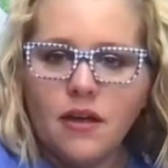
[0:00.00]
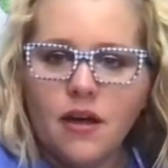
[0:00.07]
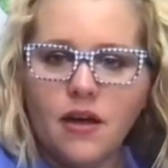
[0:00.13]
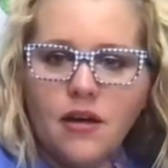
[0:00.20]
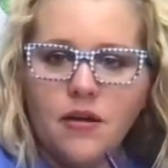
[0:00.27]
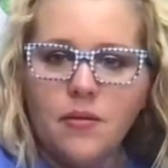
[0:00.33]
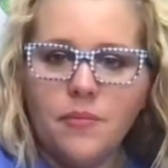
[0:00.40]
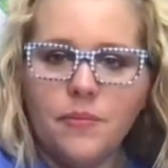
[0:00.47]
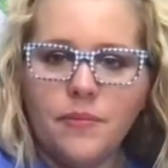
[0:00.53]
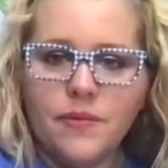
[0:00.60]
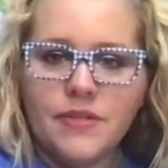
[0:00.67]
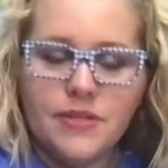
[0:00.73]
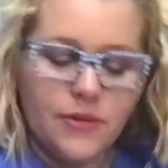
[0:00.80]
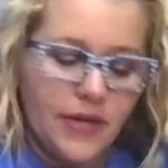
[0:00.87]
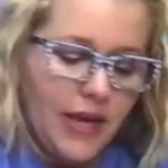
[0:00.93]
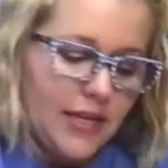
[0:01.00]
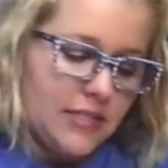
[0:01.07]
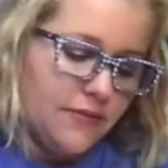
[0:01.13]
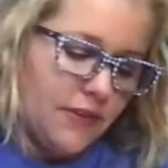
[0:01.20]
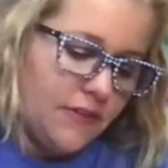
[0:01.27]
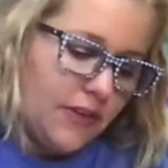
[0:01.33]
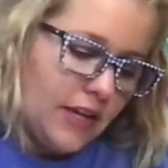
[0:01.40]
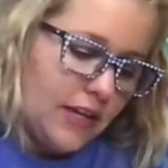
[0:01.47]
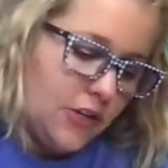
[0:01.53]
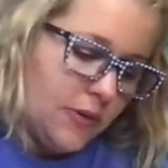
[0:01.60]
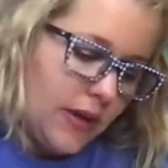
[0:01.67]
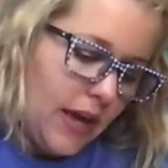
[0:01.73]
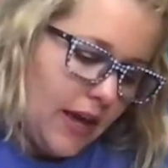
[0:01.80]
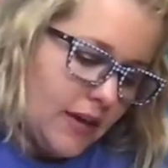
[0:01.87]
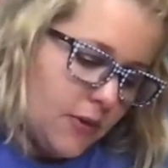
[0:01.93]
Um, so yes, Vivian, you
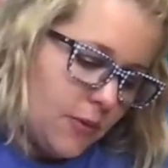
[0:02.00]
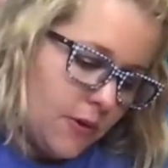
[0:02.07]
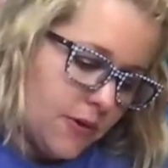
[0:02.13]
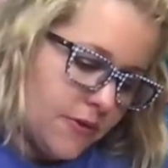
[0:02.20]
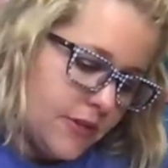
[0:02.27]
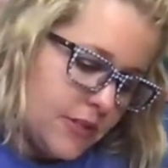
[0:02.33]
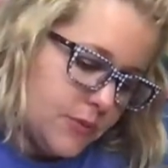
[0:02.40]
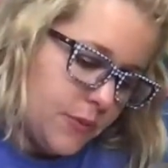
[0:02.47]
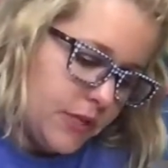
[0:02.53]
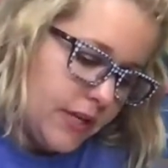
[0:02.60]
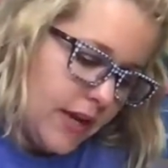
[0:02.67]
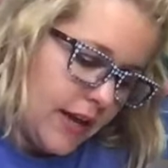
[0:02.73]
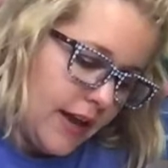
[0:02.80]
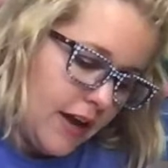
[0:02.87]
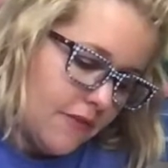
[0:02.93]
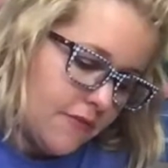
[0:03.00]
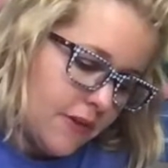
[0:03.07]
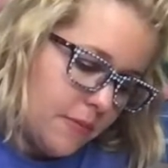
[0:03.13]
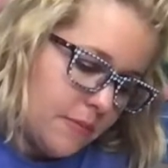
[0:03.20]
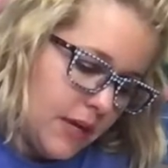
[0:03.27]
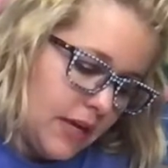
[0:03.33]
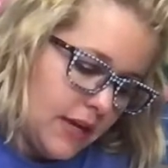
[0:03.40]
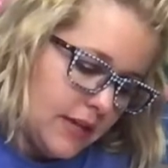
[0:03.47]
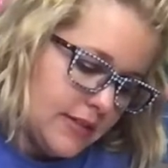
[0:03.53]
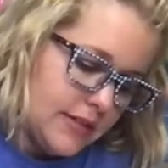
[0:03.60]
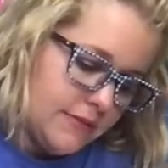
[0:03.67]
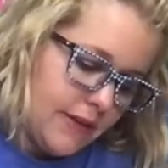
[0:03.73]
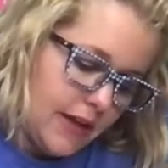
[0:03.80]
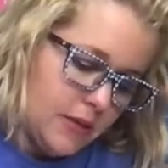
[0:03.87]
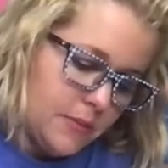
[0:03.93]
can order this wood cutout from me. It's
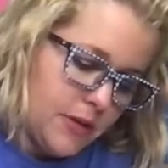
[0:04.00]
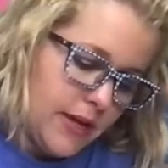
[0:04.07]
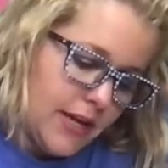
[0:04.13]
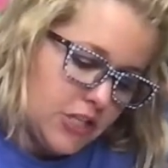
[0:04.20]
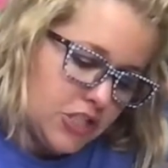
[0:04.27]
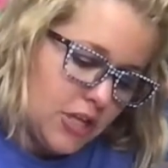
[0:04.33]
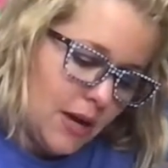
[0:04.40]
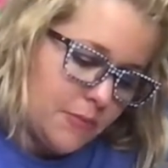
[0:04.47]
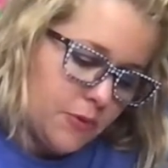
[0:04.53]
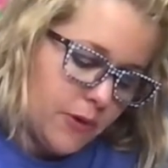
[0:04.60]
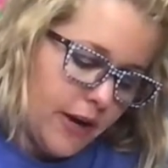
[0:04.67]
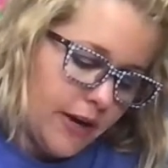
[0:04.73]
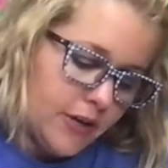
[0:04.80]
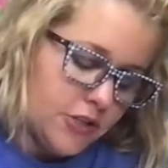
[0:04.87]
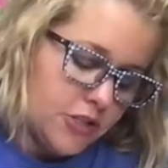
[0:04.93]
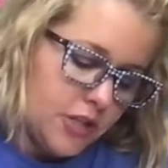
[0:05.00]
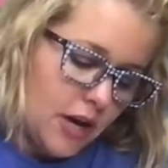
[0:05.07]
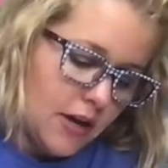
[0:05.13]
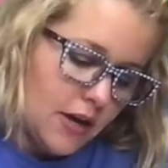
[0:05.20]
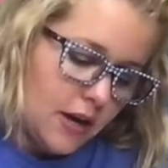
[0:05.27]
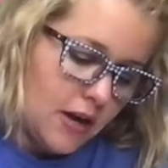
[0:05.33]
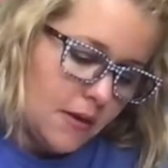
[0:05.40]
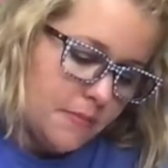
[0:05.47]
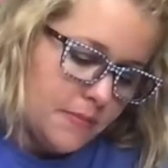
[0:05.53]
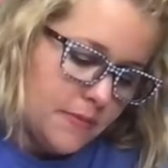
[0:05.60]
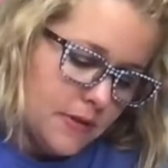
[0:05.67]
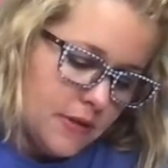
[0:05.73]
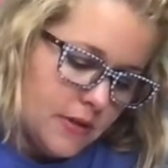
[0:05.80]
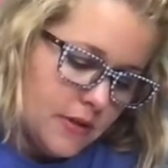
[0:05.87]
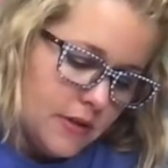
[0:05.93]
available at shopdoorhangers.com.
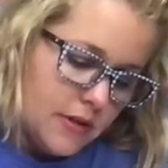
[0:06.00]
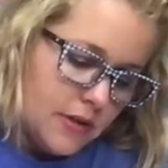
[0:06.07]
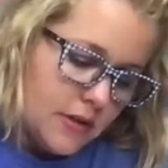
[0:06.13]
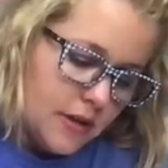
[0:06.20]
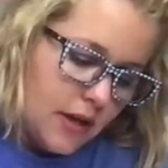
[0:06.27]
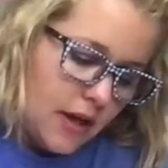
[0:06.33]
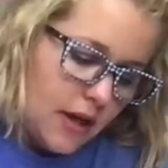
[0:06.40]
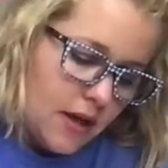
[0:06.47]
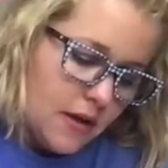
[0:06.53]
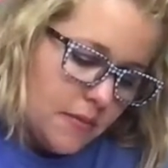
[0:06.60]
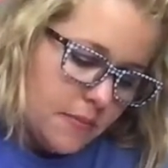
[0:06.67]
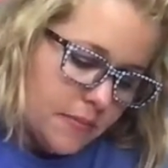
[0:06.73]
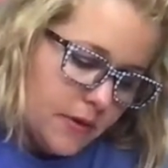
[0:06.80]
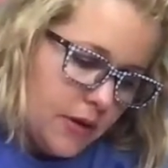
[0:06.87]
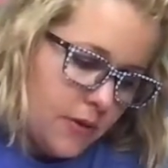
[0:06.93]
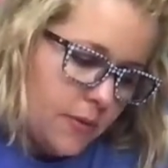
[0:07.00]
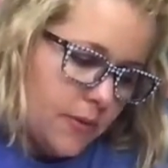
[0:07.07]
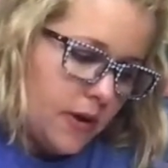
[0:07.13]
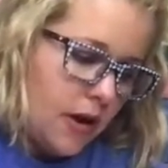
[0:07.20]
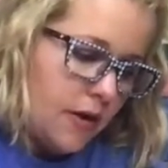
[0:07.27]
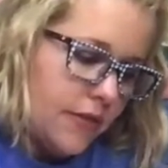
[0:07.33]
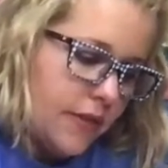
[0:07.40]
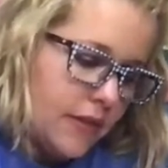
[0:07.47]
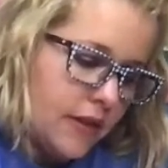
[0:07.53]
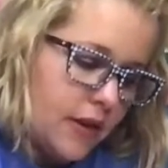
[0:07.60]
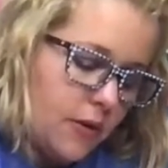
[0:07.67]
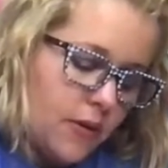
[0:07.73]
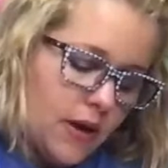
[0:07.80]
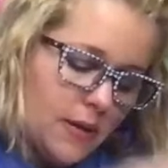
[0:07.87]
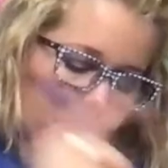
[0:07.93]
Um, go on,
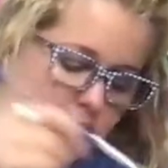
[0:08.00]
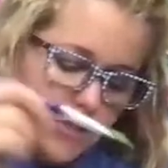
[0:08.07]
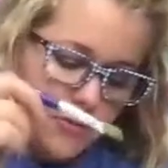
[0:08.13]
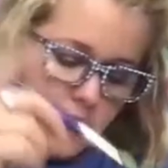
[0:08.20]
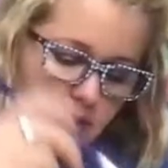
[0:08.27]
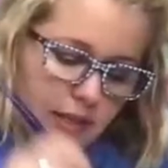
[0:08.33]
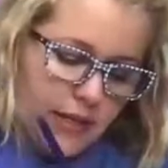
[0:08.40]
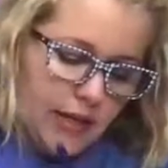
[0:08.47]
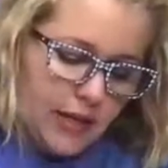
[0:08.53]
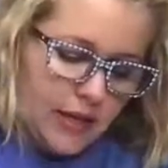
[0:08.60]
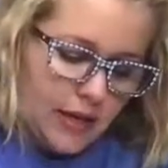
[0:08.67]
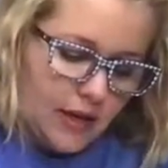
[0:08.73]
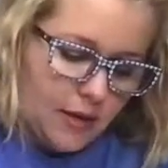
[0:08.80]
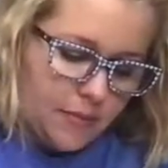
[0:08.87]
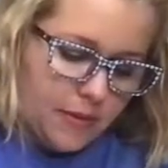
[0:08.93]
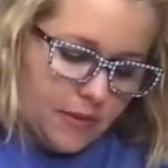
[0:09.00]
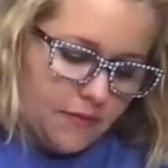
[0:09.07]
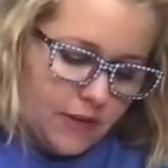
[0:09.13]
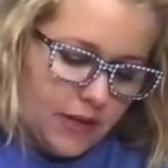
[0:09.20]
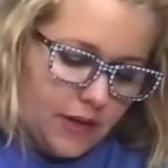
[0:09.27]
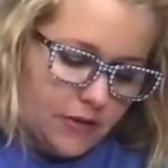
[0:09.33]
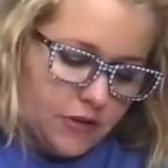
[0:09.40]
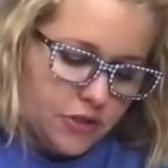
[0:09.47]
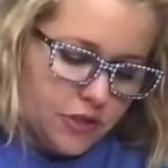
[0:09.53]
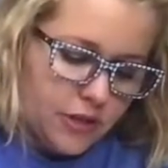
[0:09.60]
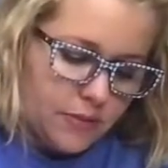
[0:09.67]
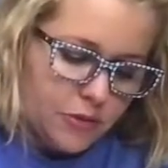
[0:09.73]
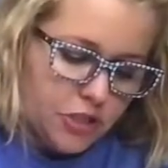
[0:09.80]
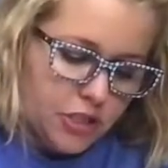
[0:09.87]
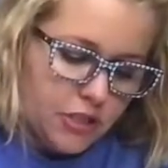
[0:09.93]
go up to the link up in the video
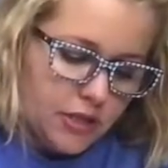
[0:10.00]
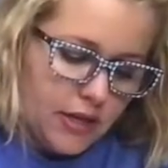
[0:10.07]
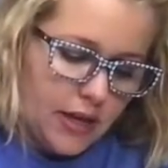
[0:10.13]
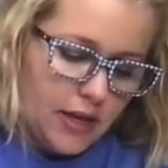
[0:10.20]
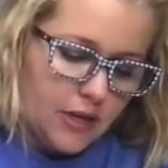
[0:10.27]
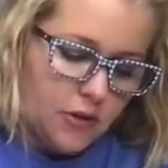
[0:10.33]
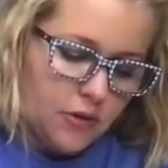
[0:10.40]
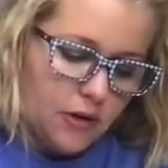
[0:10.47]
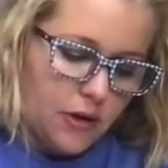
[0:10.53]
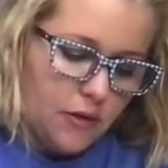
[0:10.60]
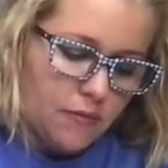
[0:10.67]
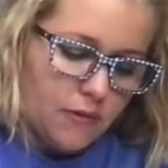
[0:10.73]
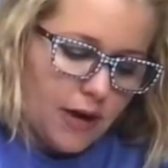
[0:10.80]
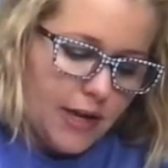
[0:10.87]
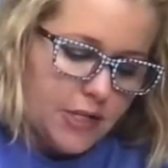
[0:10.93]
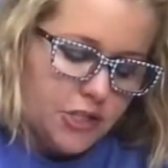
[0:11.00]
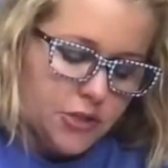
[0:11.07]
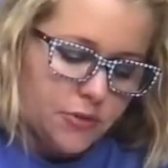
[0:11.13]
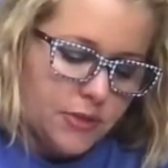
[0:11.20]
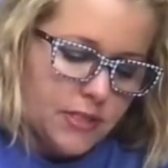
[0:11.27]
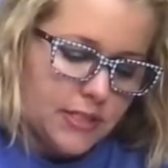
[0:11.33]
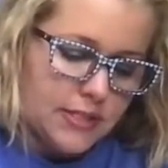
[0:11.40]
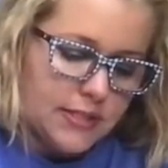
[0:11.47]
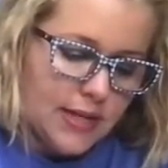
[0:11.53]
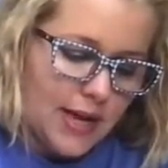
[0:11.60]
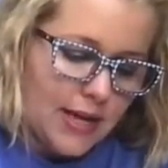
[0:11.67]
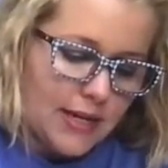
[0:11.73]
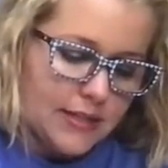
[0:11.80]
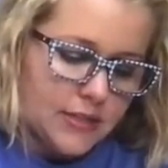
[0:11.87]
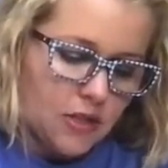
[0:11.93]
description, and you can go right to this
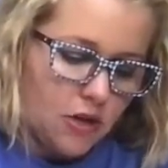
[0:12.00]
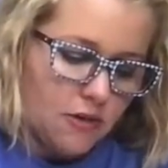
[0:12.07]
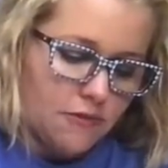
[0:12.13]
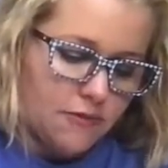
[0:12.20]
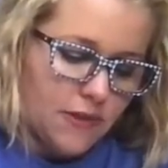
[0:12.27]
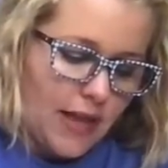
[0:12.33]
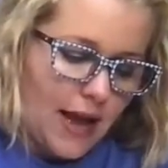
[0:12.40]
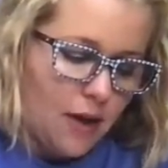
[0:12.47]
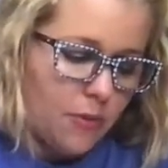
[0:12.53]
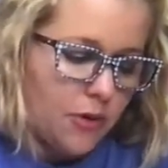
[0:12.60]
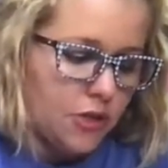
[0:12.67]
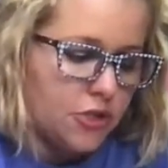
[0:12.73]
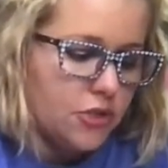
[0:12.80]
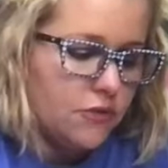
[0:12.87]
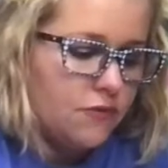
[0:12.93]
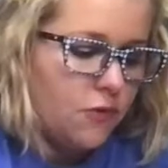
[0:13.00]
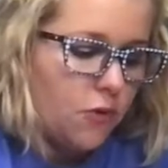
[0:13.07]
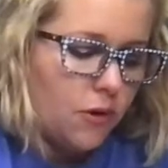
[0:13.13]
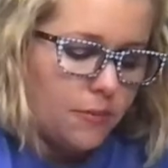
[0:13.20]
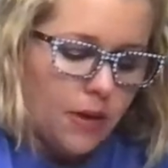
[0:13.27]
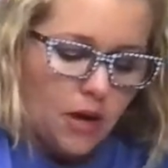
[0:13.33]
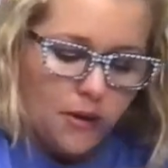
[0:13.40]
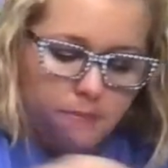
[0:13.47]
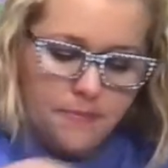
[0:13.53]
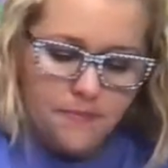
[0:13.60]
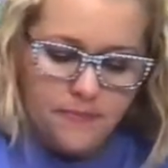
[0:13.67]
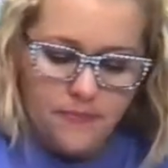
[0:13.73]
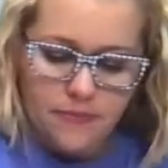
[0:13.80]
design. It's called Flowers for Mom.